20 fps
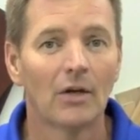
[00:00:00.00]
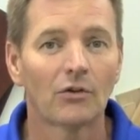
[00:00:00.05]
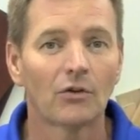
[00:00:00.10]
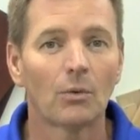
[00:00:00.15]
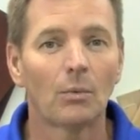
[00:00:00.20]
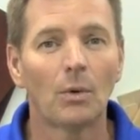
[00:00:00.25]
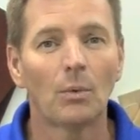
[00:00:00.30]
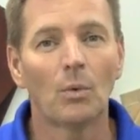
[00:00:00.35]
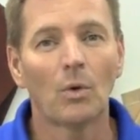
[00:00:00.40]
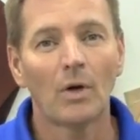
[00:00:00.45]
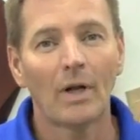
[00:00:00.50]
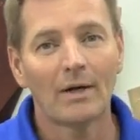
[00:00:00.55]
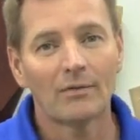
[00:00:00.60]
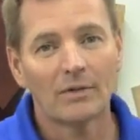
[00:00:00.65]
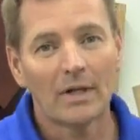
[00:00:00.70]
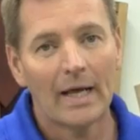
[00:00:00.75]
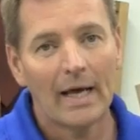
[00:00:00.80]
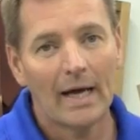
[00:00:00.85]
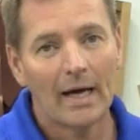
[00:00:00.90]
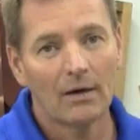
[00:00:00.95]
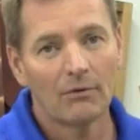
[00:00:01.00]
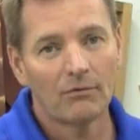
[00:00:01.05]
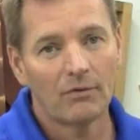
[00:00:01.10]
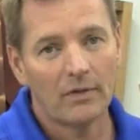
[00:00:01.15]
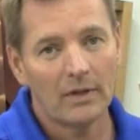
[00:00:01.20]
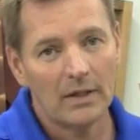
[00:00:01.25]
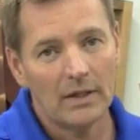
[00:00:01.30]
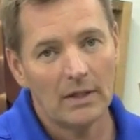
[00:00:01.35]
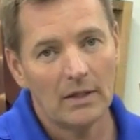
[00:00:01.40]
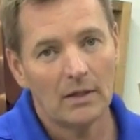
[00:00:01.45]
So we won't have to
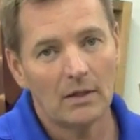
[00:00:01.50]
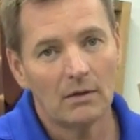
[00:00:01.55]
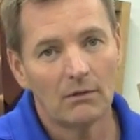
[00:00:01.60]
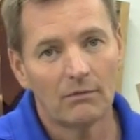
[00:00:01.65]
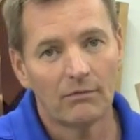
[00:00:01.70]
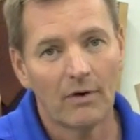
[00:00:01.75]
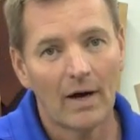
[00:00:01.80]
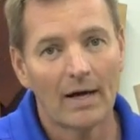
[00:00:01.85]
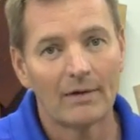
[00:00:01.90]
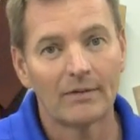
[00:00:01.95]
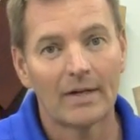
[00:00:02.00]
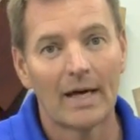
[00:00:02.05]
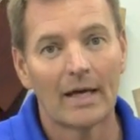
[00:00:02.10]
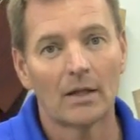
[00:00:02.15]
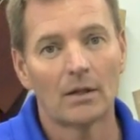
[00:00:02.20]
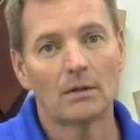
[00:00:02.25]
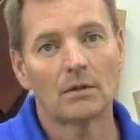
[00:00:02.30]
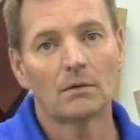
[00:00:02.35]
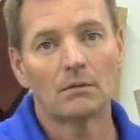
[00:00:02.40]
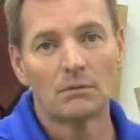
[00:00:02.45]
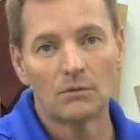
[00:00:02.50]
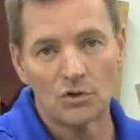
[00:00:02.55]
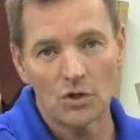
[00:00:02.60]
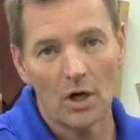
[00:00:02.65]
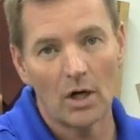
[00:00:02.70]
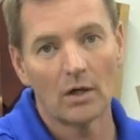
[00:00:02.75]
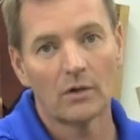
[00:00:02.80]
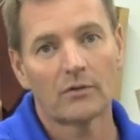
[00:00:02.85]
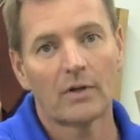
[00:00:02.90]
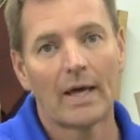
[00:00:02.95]
have the 5-gallon
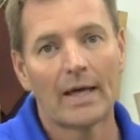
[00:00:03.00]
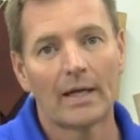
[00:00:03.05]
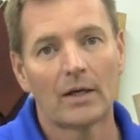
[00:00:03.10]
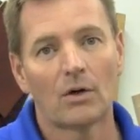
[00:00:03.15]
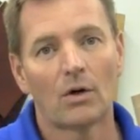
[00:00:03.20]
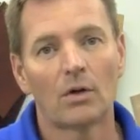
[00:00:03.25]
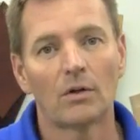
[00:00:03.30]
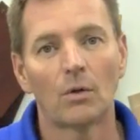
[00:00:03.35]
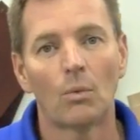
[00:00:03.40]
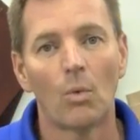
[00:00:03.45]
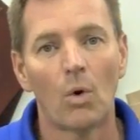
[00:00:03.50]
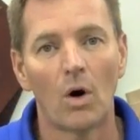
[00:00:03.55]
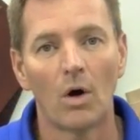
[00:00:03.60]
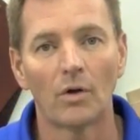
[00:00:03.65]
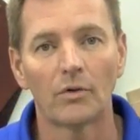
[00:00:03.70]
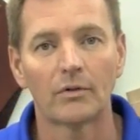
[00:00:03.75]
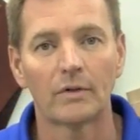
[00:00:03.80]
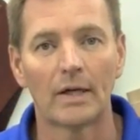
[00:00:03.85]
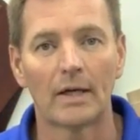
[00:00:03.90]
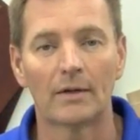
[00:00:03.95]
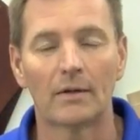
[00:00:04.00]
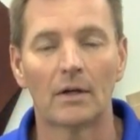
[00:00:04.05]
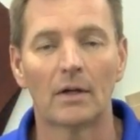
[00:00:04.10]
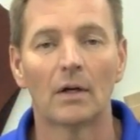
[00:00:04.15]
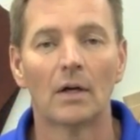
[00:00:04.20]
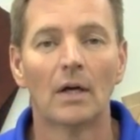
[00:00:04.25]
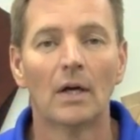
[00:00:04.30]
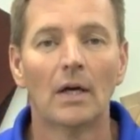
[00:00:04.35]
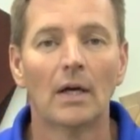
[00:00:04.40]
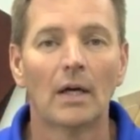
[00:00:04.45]
jugs hanging on the walls down there.